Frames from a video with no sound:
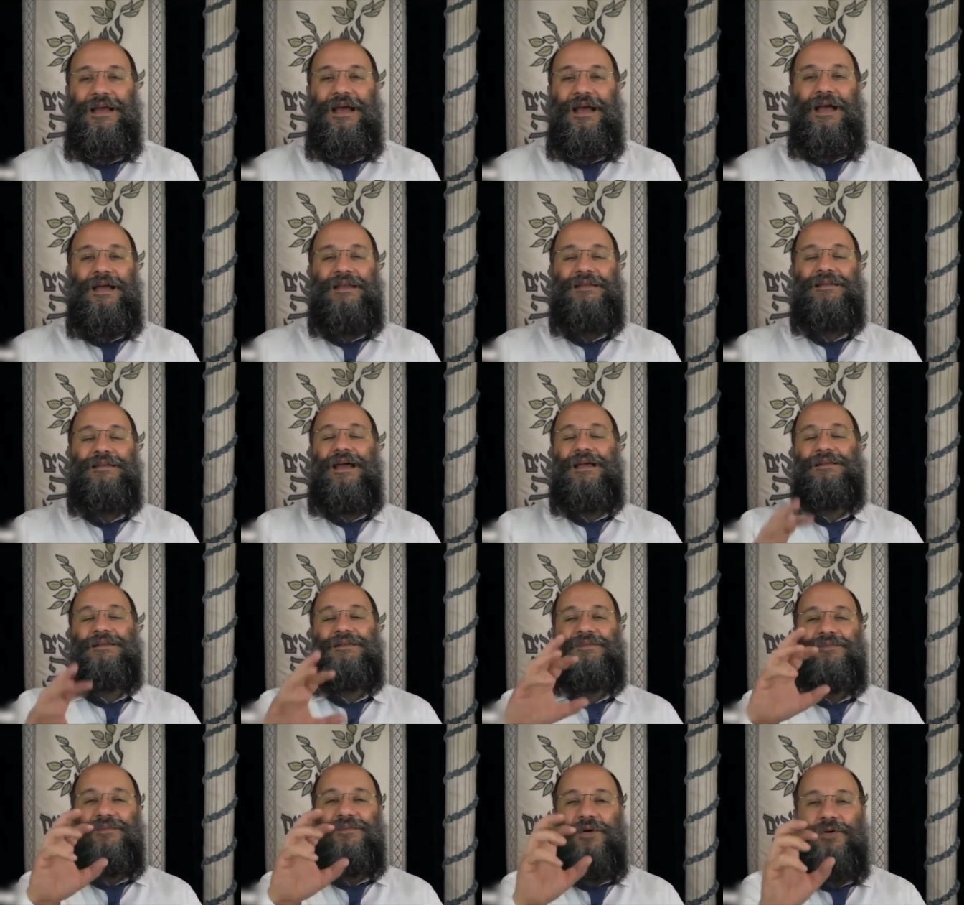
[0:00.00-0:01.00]
at
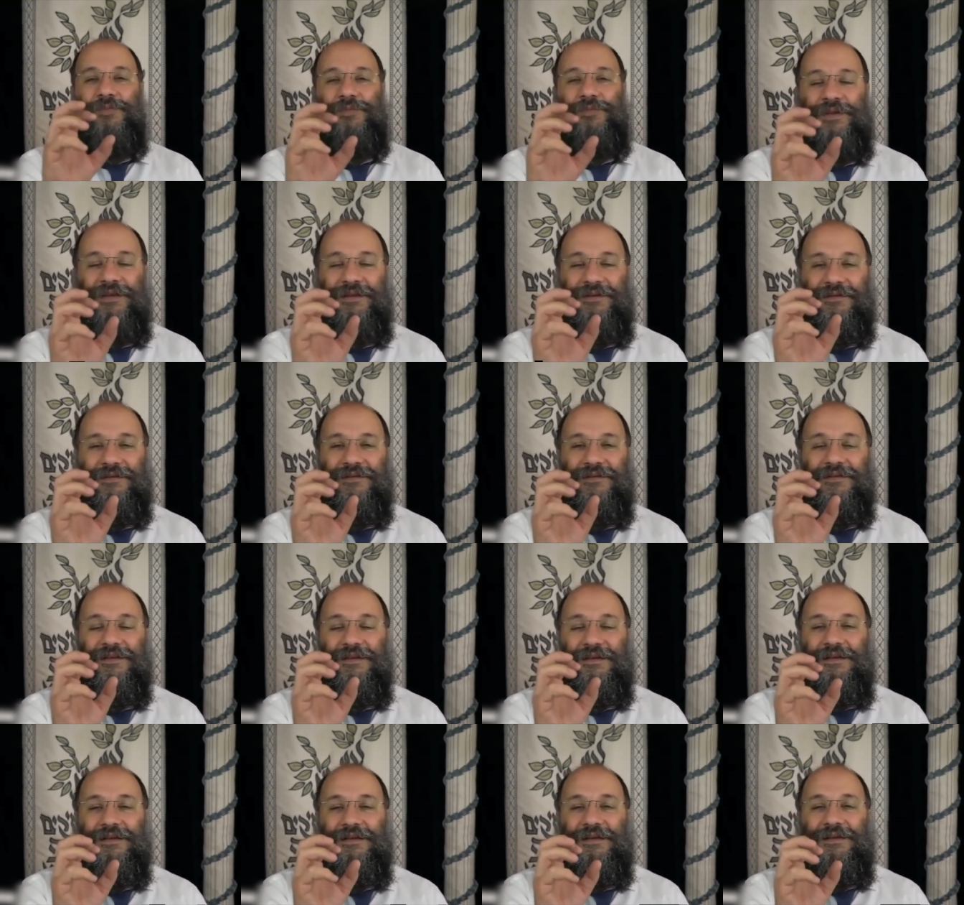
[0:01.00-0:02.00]
that moment,
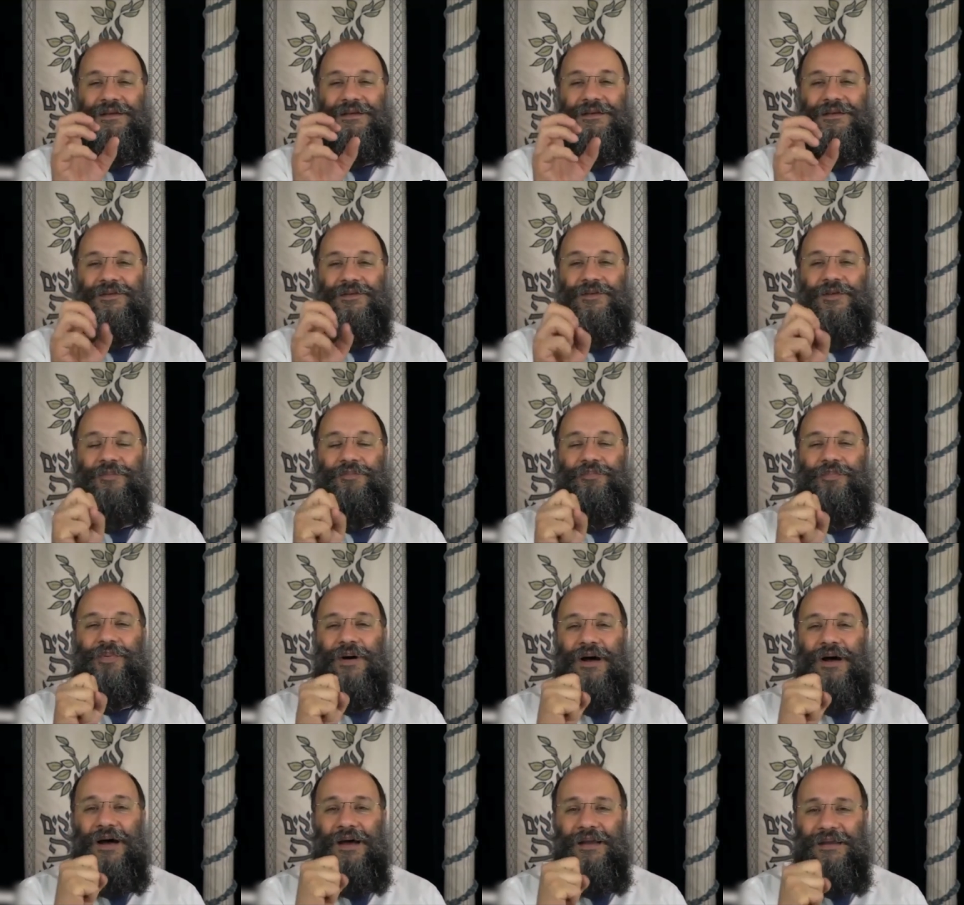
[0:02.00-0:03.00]
the
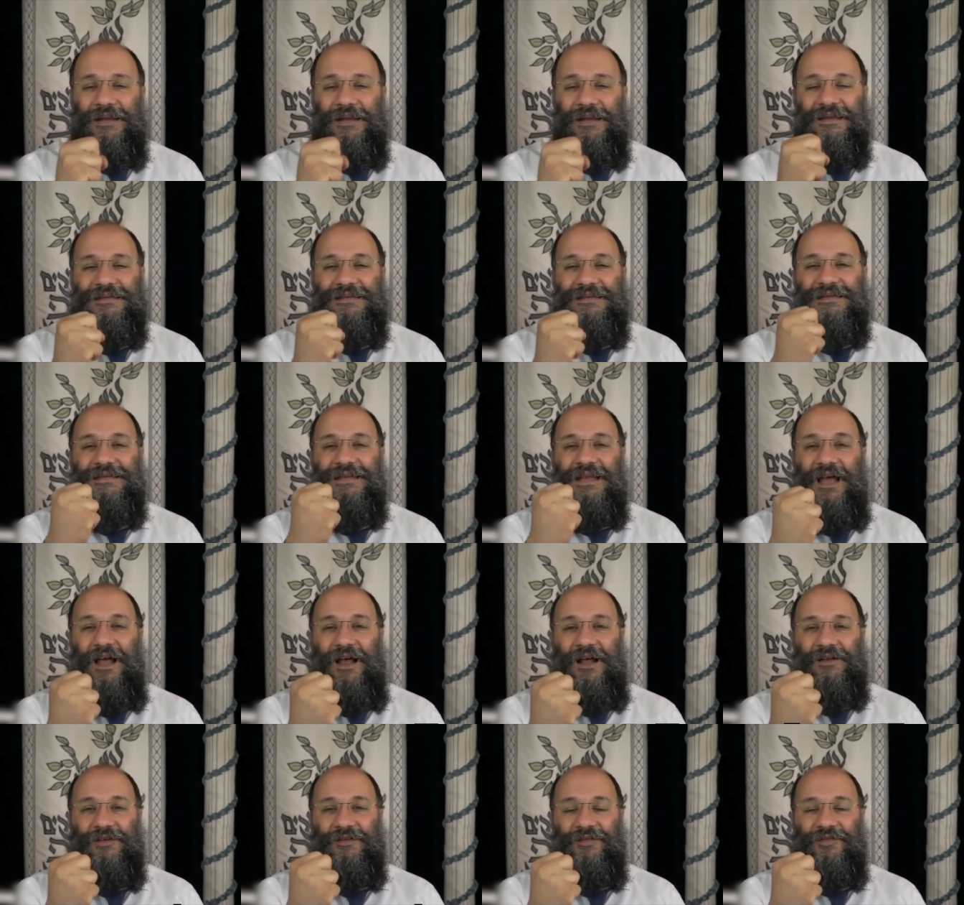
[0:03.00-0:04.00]
body
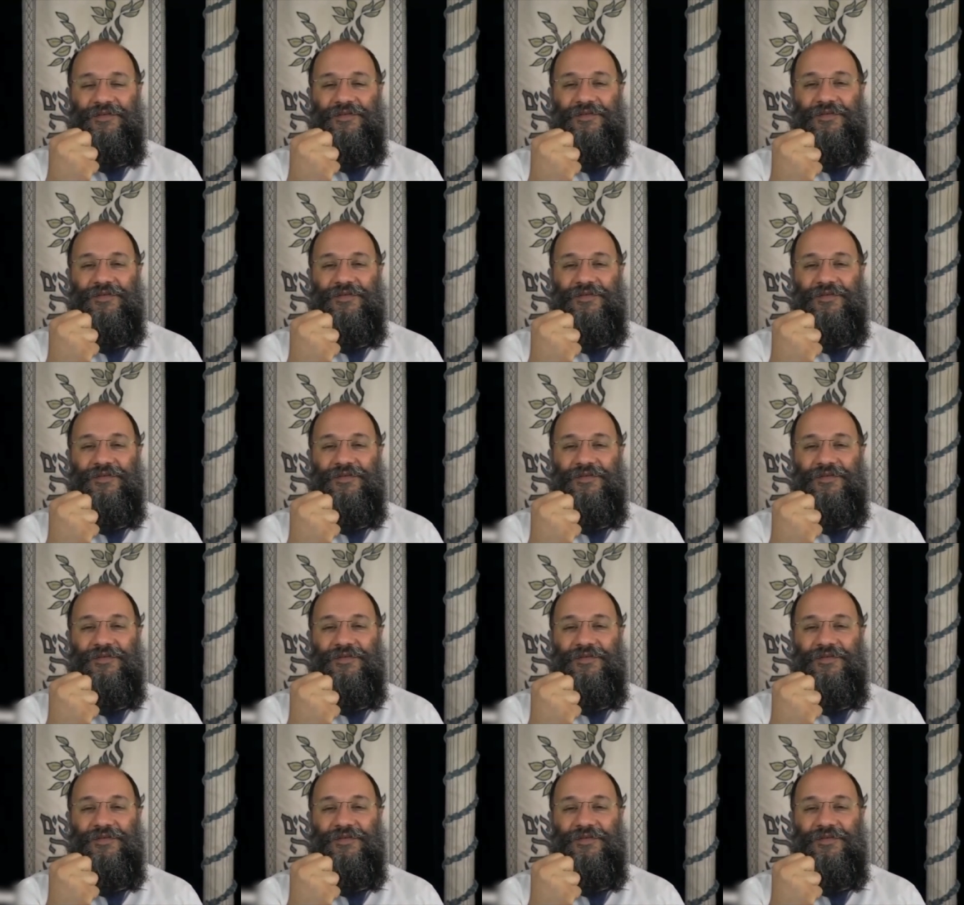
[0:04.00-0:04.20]
itself